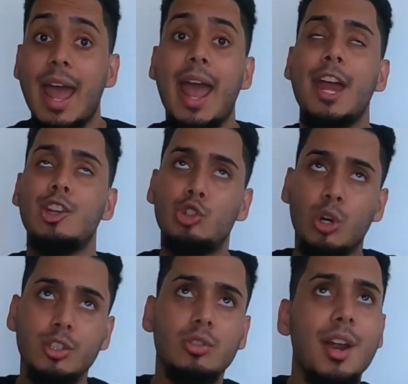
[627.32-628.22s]
And
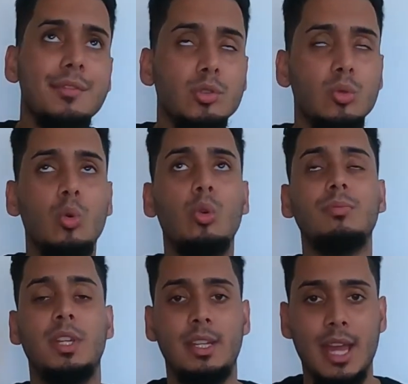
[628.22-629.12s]
truck driver
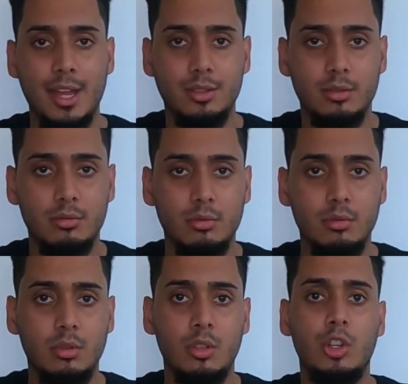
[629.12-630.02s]
school, yes,
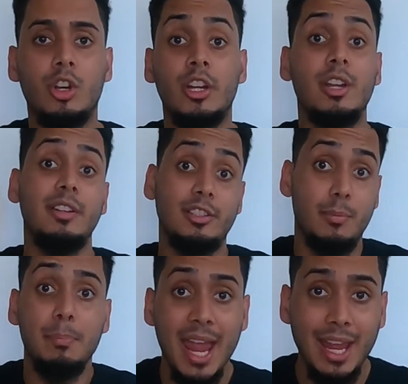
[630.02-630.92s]
you're gonna need
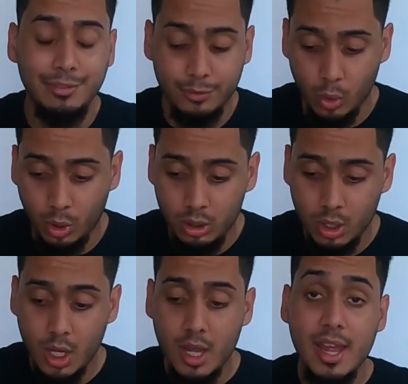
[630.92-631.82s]
to pay for.
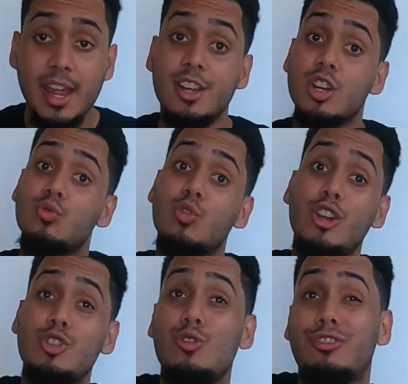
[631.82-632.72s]
It could
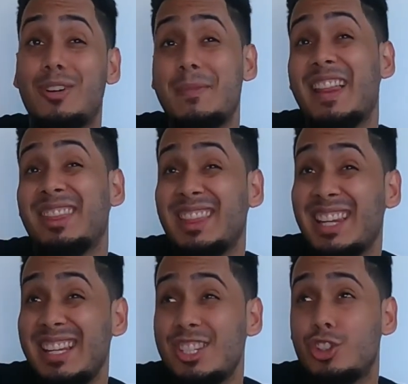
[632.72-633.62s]
run you from at
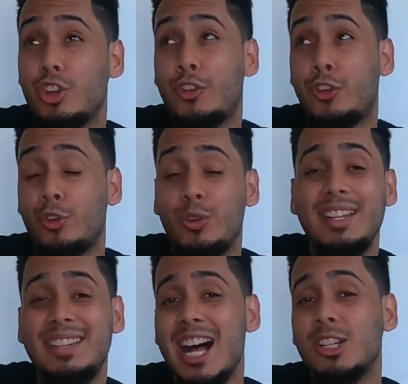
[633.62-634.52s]
least
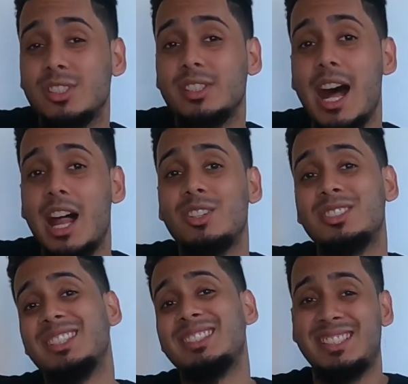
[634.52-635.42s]

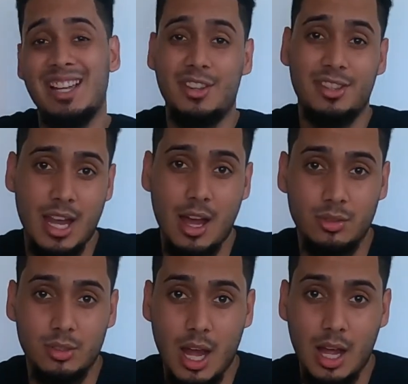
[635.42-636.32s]
$3,000 to
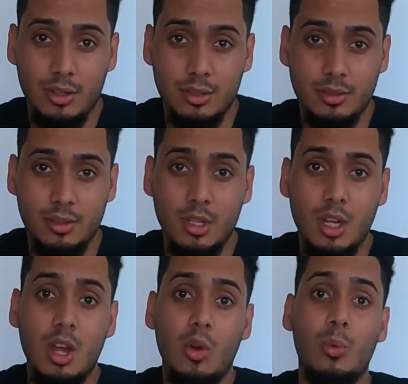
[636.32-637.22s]
$7,000,
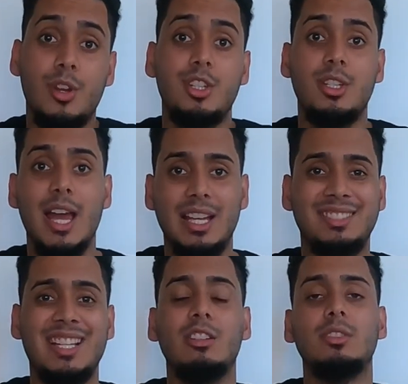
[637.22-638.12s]
which, yes,
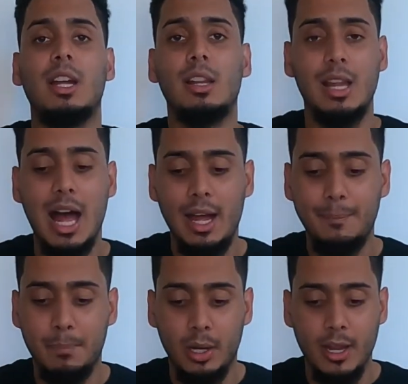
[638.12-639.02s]
sounds like a
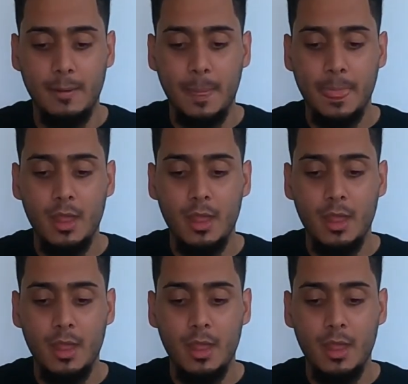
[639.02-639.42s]
lot, but